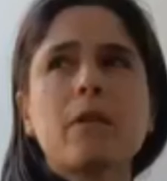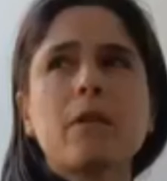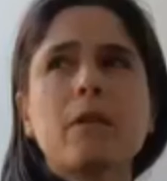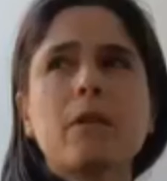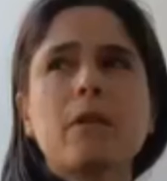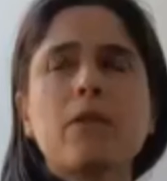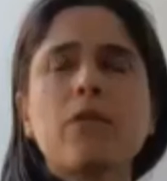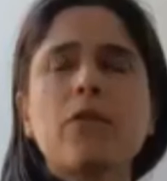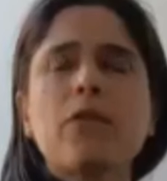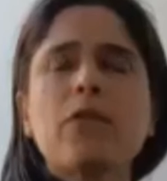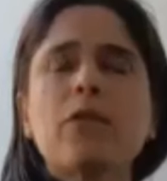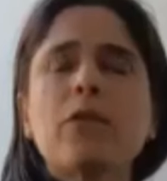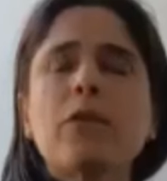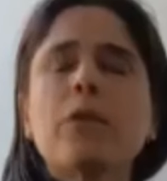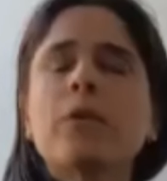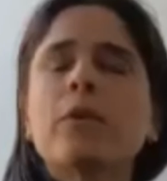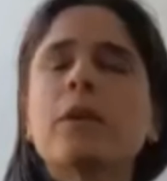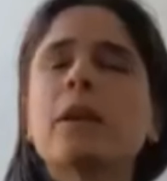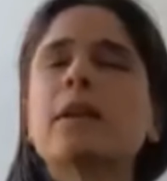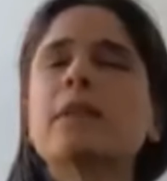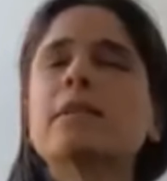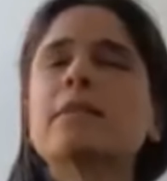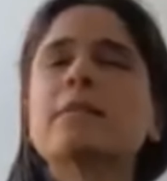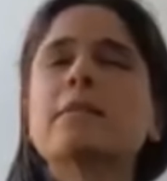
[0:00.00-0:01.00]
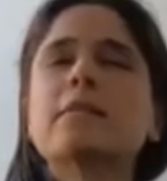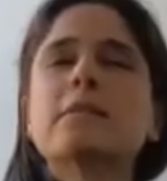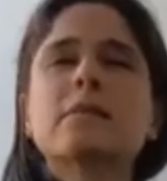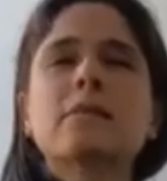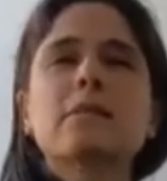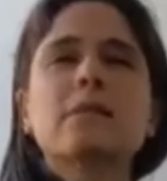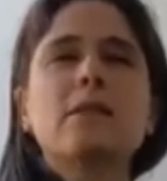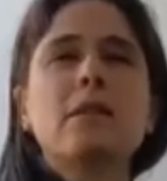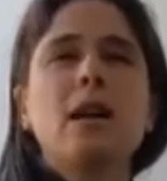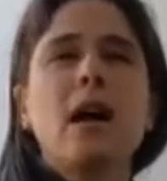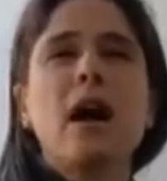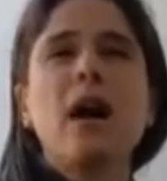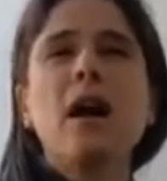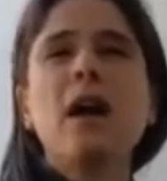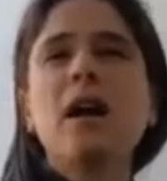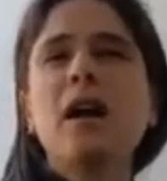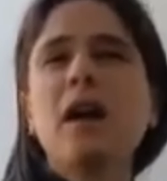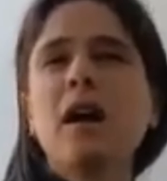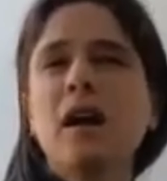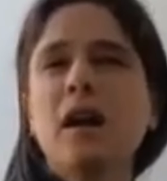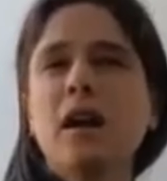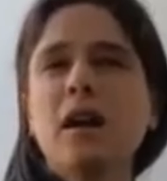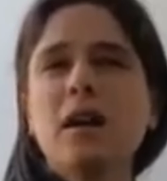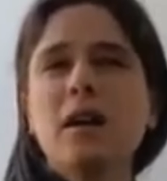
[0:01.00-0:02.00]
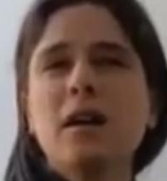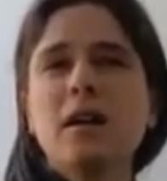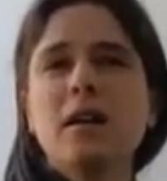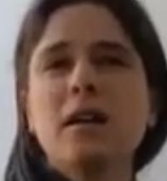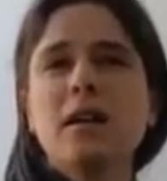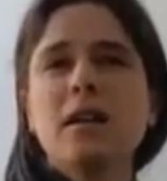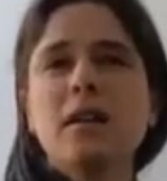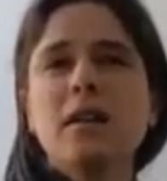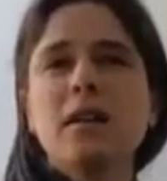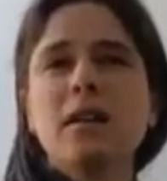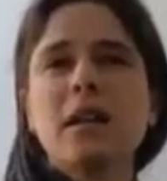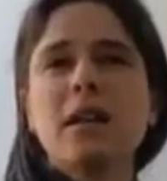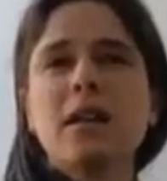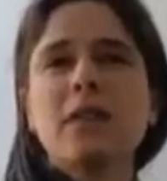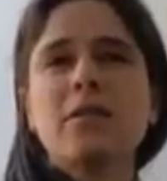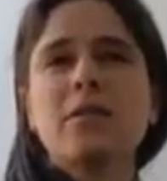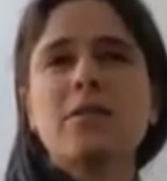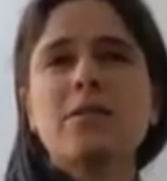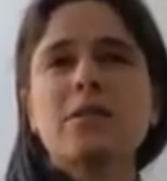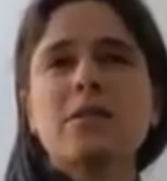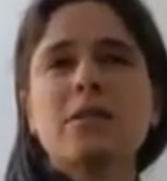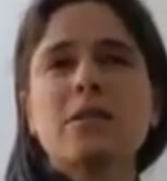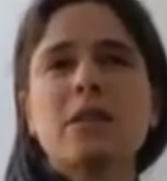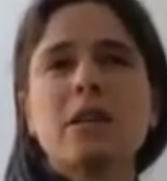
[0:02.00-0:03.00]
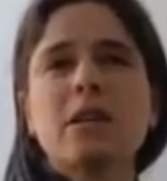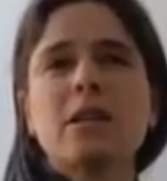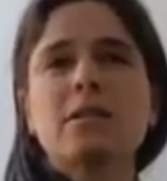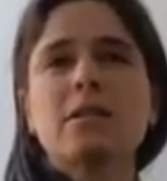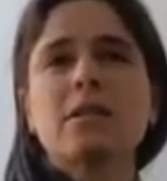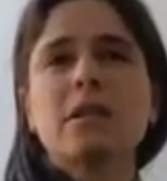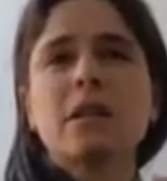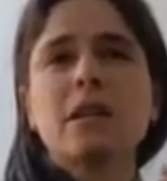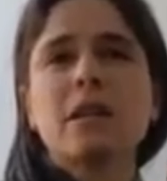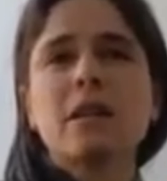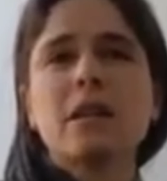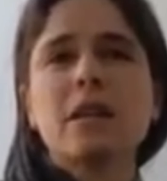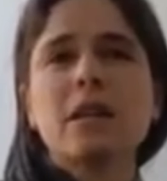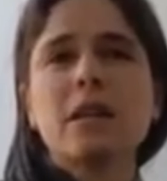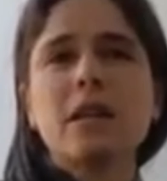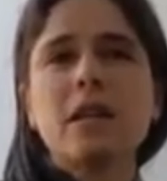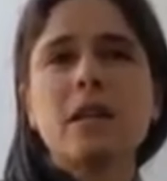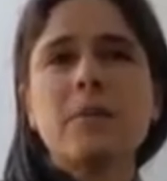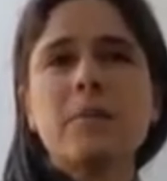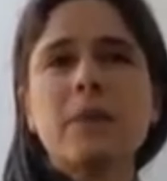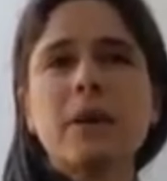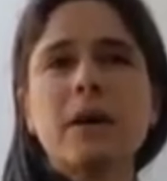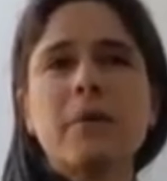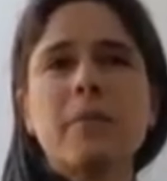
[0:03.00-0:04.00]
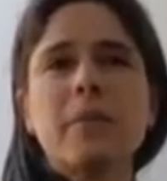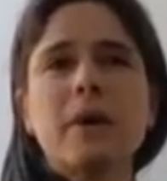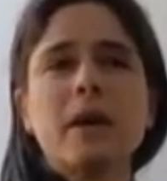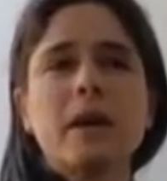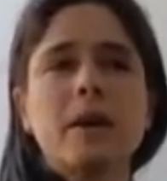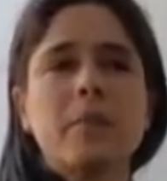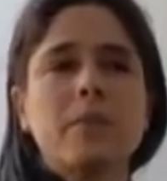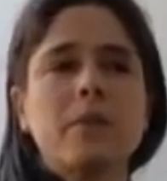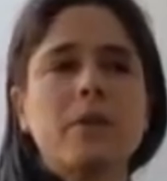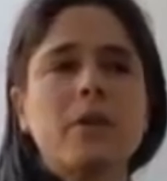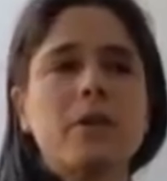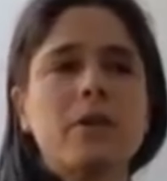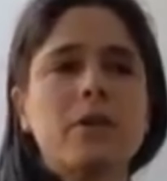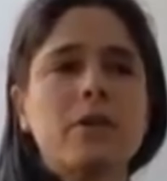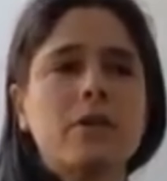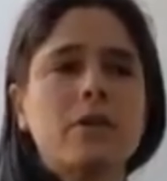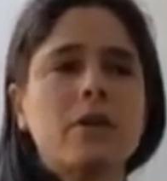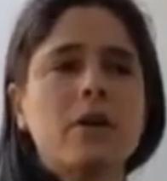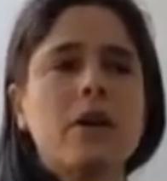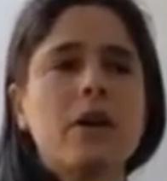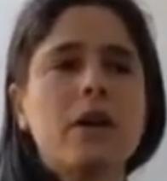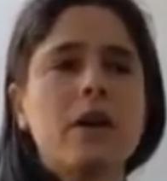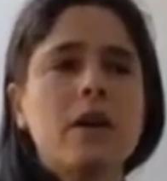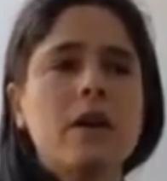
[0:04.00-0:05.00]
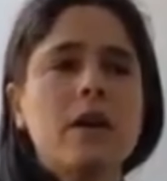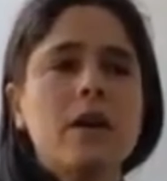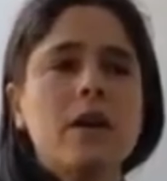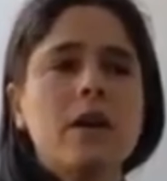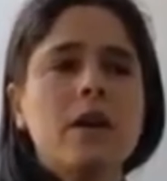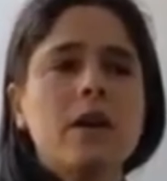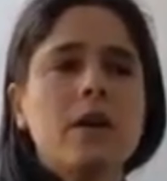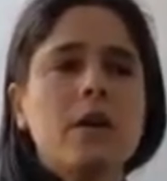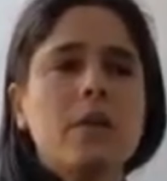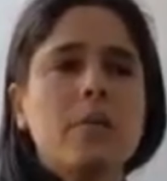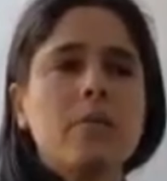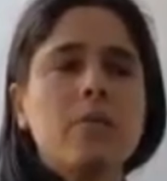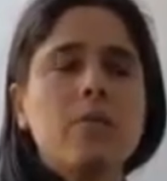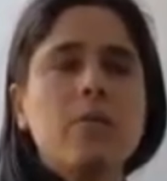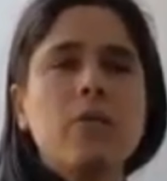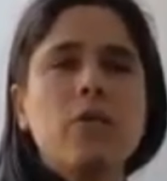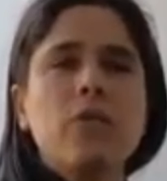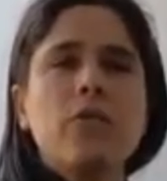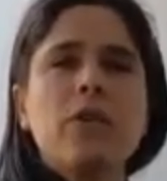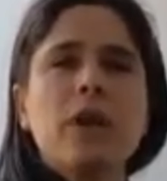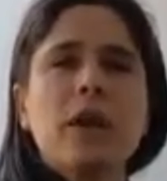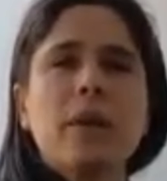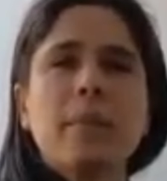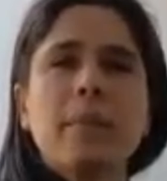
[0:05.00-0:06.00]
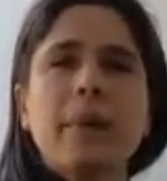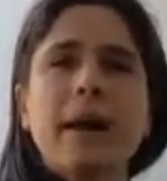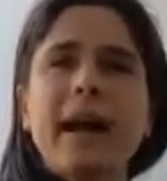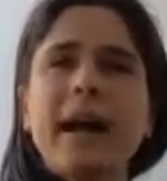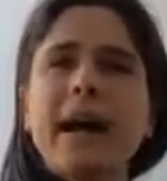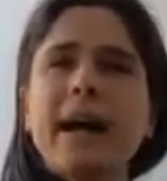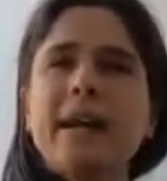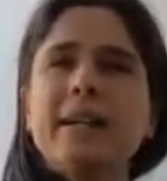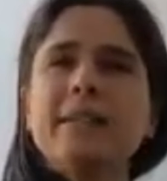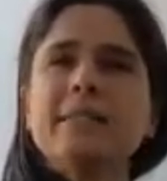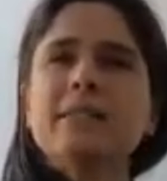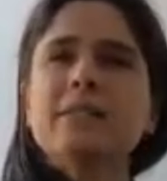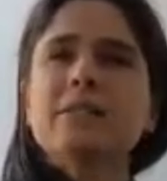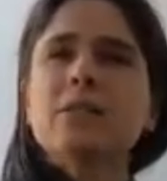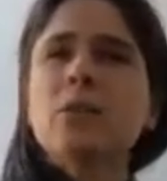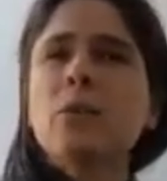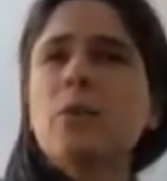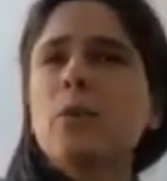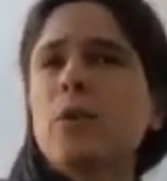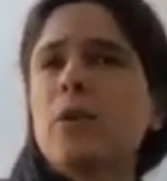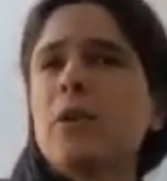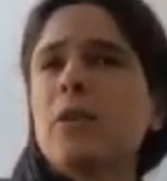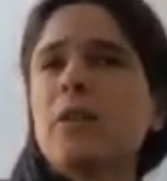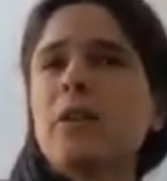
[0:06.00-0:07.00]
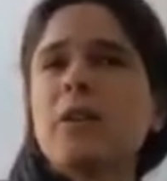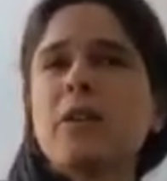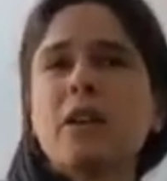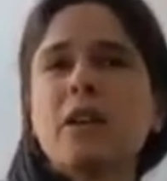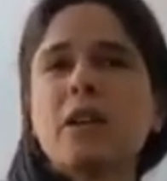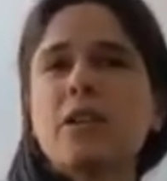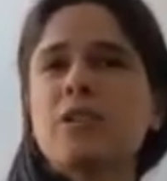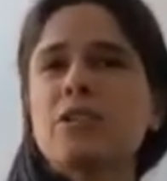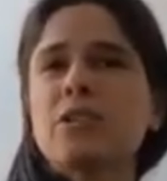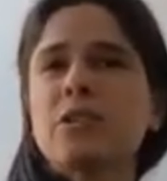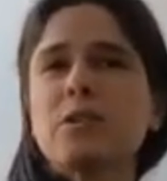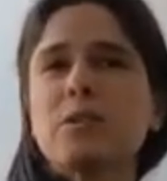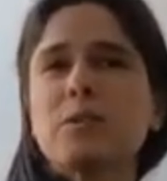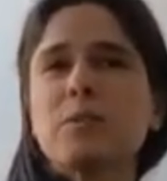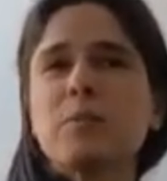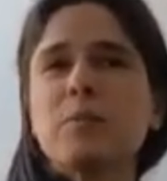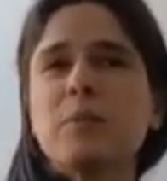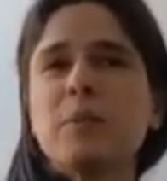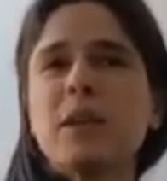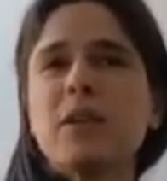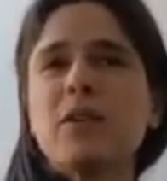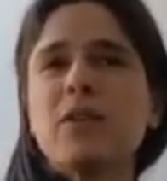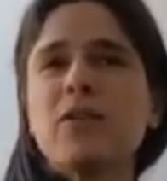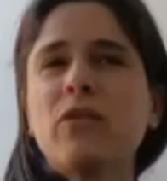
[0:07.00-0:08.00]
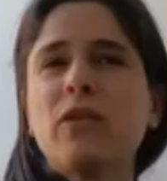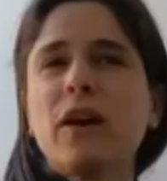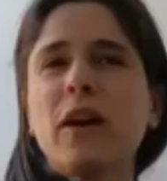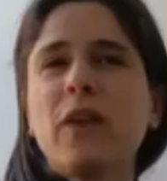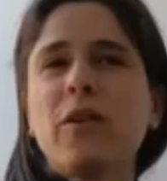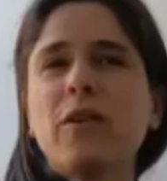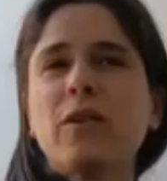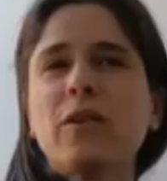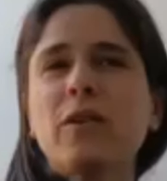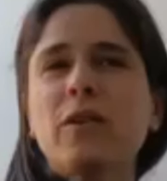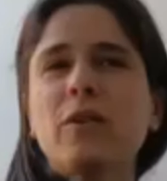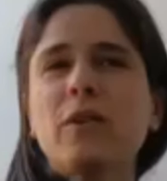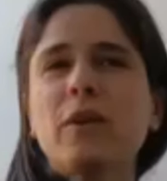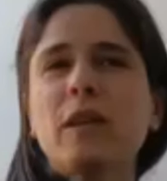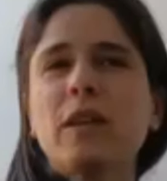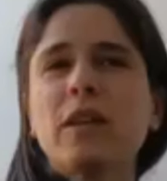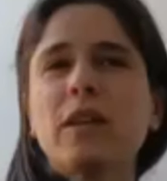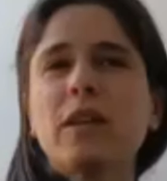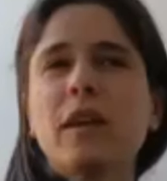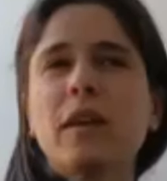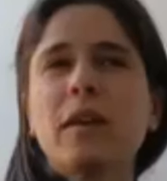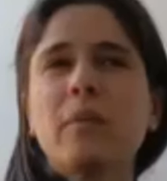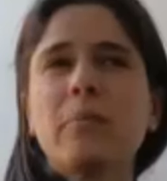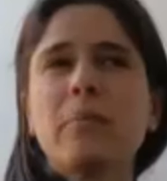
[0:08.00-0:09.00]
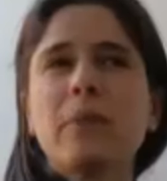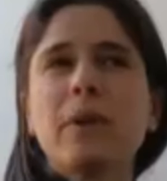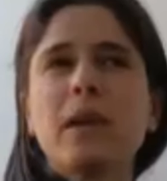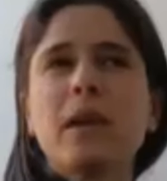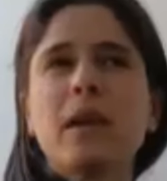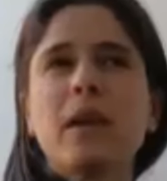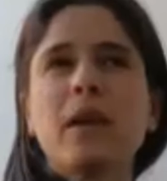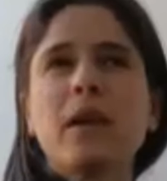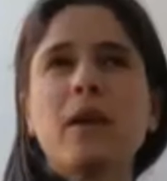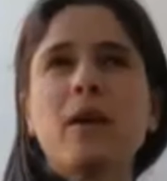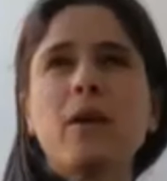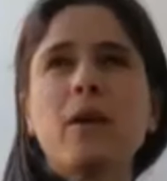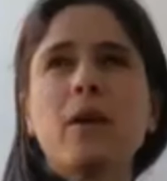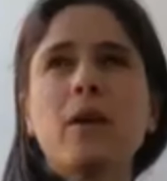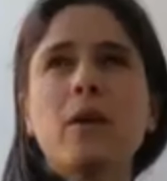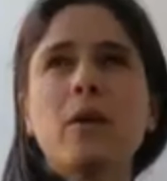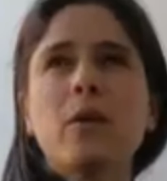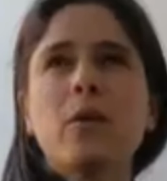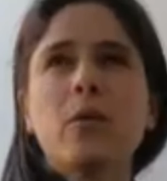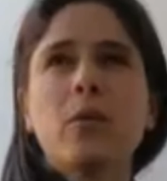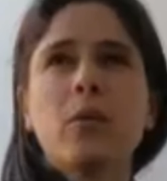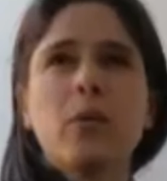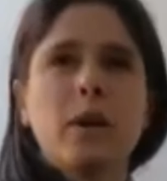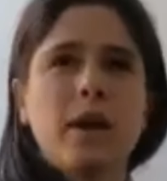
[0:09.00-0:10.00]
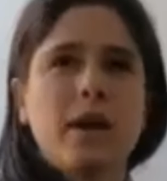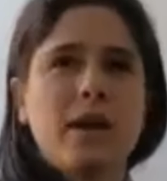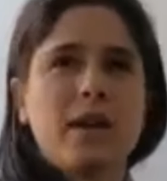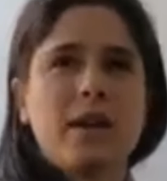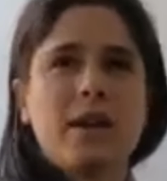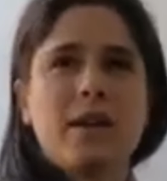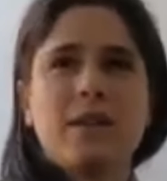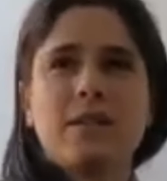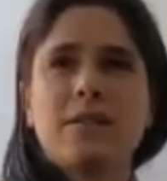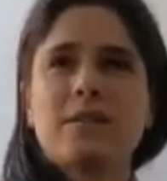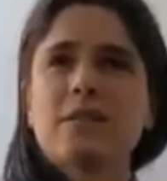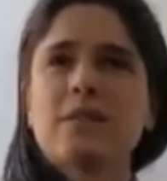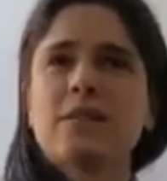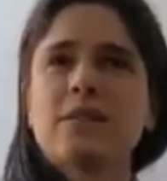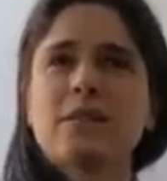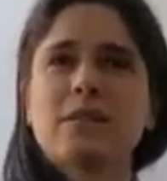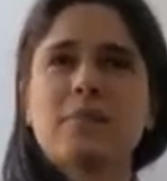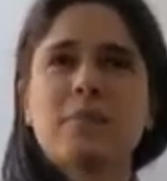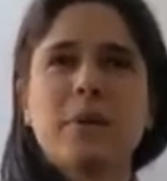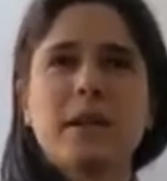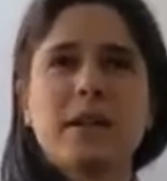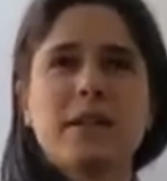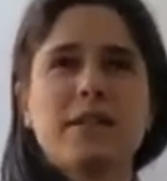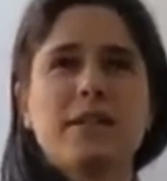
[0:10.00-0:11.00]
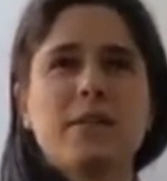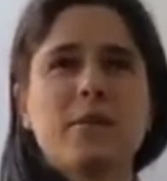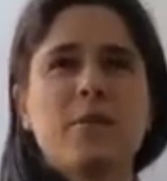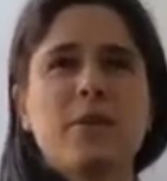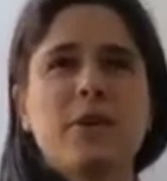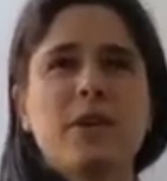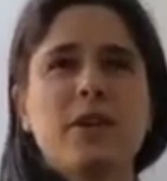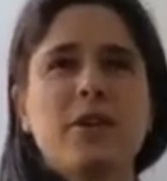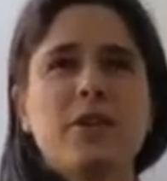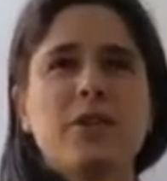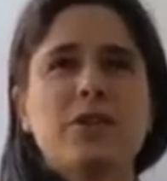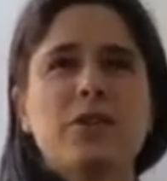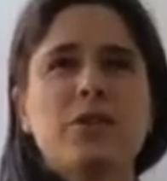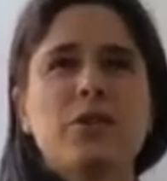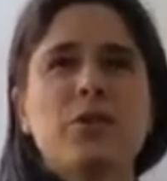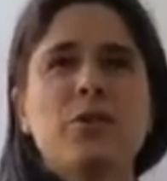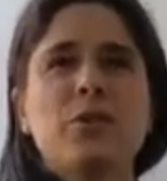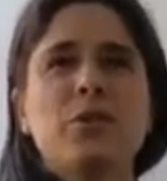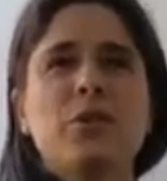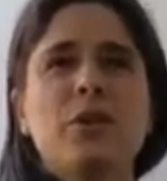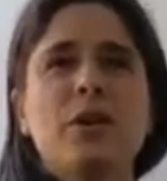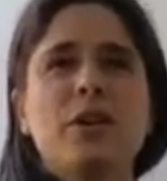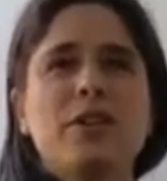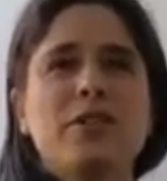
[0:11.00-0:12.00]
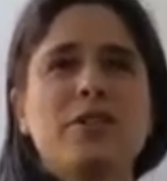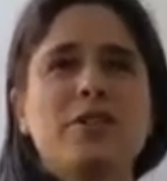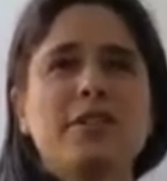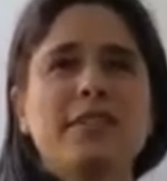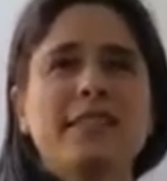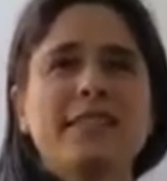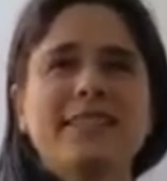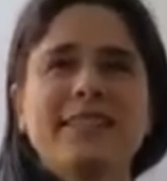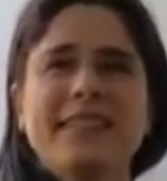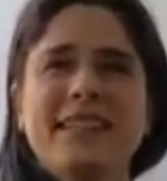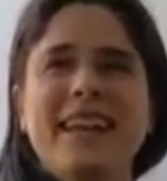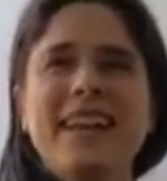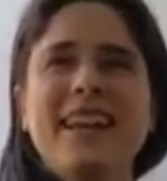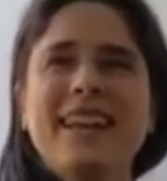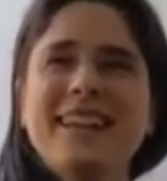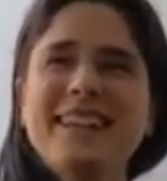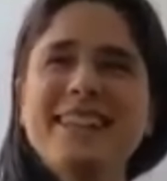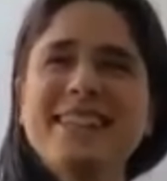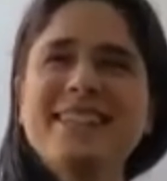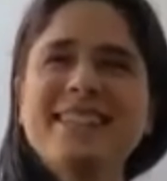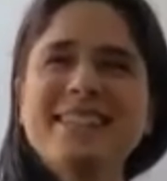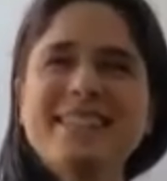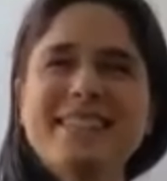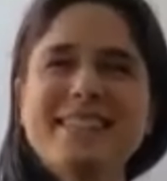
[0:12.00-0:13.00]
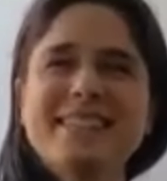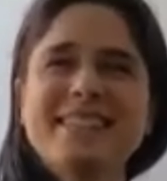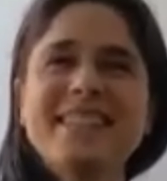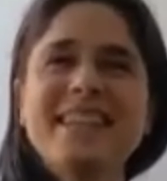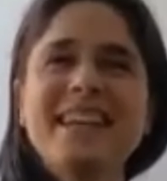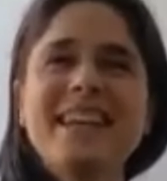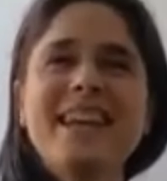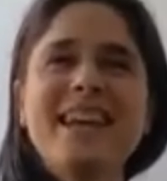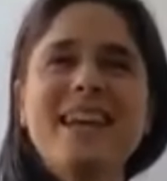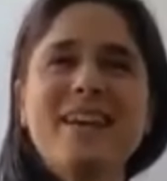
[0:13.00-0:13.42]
really stuck, like there's things that keep coming up that you're not moving past, or there can just be a value in like being witnessed by someone else who understands.